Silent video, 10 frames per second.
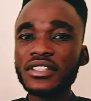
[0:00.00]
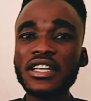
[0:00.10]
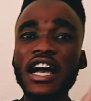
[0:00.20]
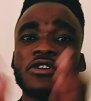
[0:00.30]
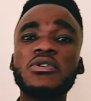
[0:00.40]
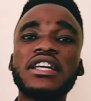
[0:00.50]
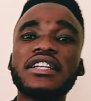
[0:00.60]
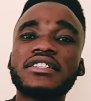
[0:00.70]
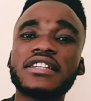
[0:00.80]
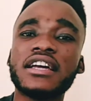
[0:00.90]
not
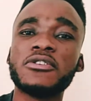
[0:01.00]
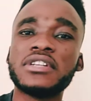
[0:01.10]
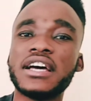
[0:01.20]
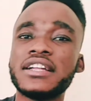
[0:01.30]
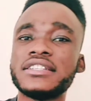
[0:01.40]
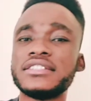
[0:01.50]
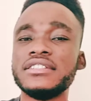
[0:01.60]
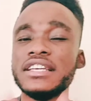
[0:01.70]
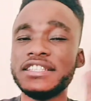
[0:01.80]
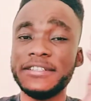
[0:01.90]

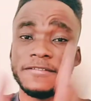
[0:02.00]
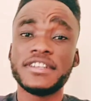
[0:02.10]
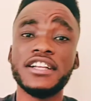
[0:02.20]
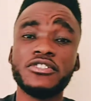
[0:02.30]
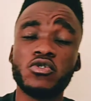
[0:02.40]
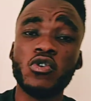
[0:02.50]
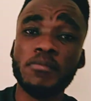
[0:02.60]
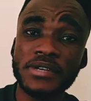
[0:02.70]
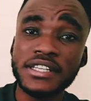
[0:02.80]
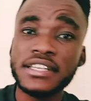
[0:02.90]
that difficult to
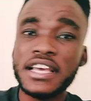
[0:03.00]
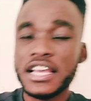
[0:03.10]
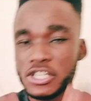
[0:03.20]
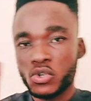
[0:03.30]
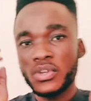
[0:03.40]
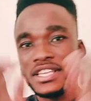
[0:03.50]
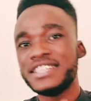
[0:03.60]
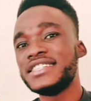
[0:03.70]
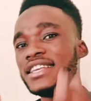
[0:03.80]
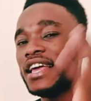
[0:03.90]
complete, so
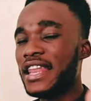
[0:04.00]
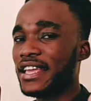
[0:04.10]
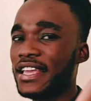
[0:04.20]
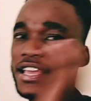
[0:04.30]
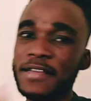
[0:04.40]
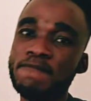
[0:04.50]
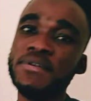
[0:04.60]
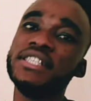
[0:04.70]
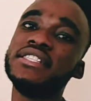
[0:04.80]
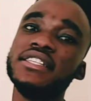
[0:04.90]
easy, like A,
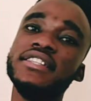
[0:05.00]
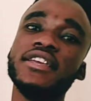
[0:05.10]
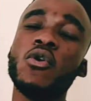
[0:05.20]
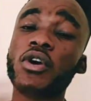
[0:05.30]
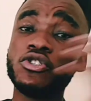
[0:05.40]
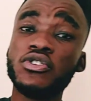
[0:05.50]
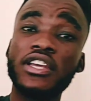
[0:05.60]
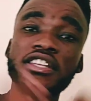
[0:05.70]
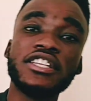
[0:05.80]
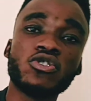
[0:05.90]
B, C, D. What you
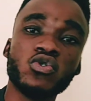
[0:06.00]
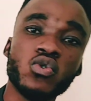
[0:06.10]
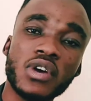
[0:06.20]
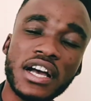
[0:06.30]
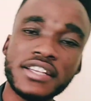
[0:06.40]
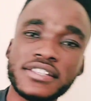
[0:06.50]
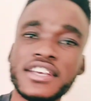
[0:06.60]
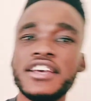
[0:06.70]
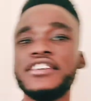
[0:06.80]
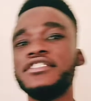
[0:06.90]
need to do, guys,
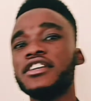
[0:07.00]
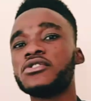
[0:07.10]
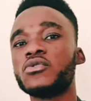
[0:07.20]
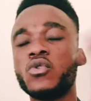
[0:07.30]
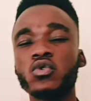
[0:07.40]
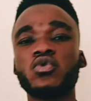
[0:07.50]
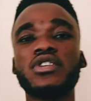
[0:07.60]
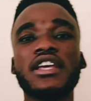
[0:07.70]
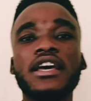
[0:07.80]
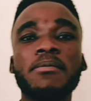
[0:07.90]
is just go to
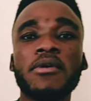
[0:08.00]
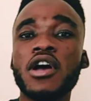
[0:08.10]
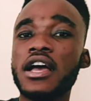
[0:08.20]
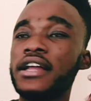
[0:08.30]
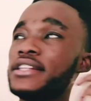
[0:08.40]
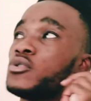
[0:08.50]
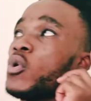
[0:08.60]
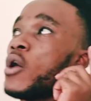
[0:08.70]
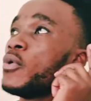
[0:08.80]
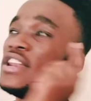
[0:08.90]
the app. So I
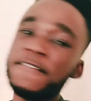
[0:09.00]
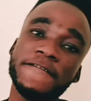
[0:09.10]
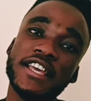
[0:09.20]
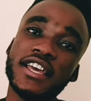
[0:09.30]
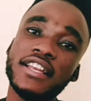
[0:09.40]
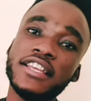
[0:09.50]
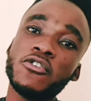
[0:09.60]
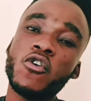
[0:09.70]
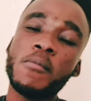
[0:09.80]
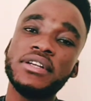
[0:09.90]
will leave the
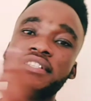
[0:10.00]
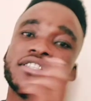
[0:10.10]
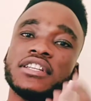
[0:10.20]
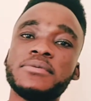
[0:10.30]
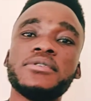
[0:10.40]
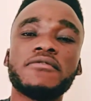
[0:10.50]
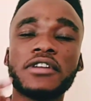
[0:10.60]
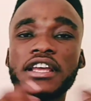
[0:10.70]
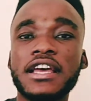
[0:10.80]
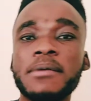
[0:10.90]
link on my description for
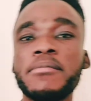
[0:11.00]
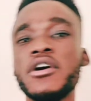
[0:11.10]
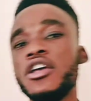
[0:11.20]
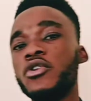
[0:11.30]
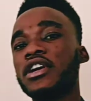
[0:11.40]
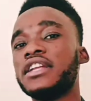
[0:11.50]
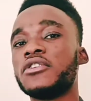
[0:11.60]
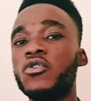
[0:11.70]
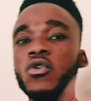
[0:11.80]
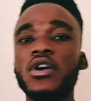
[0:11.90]
the app. You can
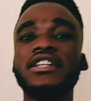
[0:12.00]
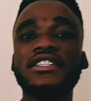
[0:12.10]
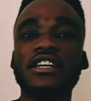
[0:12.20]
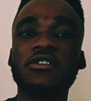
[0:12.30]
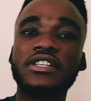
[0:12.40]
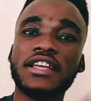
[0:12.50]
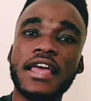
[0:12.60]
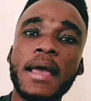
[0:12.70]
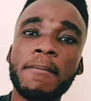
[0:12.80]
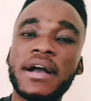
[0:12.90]
go and download the
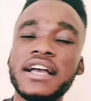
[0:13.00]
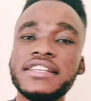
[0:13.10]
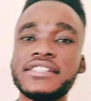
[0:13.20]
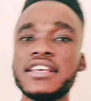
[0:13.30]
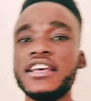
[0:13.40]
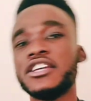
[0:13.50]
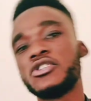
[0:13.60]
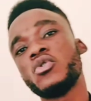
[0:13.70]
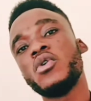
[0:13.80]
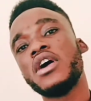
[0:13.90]
app, guys.
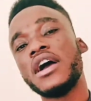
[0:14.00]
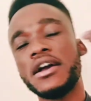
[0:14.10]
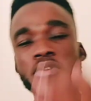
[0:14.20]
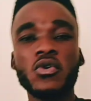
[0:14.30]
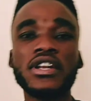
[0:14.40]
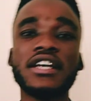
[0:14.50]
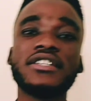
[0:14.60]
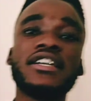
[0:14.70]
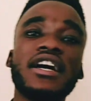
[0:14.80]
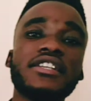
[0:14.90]
So know
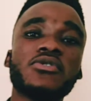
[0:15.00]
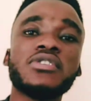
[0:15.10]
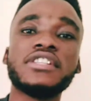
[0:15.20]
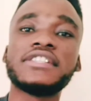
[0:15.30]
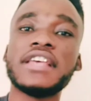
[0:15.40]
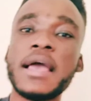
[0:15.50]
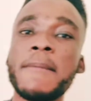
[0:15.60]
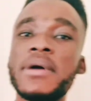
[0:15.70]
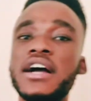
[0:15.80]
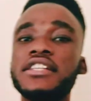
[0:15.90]
that, guys, on this
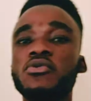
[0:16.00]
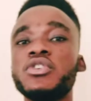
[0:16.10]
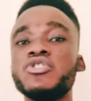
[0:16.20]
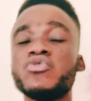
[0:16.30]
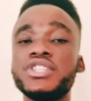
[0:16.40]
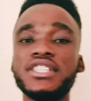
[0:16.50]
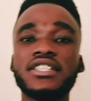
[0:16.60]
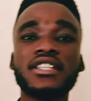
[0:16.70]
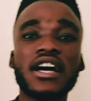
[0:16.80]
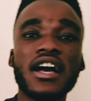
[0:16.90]
app, guys, when you
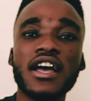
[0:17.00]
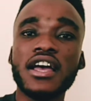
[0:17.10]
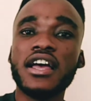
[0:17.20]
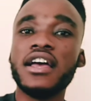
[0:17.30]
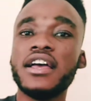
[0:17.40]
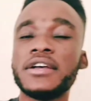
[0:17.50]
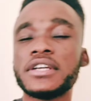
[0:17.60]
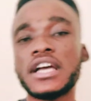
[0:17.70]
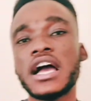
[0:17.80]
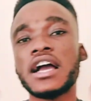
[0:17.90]
register, I
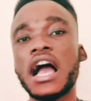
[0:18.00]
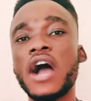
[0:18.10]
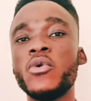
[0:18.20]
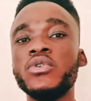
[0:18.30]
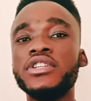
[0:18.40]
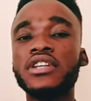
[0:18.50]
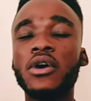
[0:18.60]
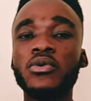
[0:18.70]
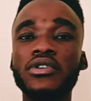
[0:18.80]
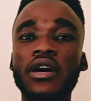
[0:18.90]

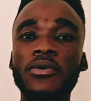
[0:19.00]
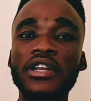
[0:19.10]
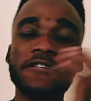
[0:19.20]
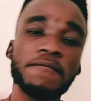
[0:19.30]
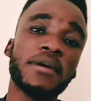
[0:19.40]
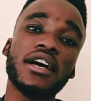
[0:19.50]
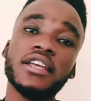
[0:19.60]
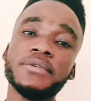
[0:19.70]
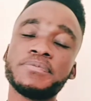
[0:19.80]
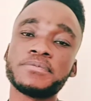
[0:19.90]
will left my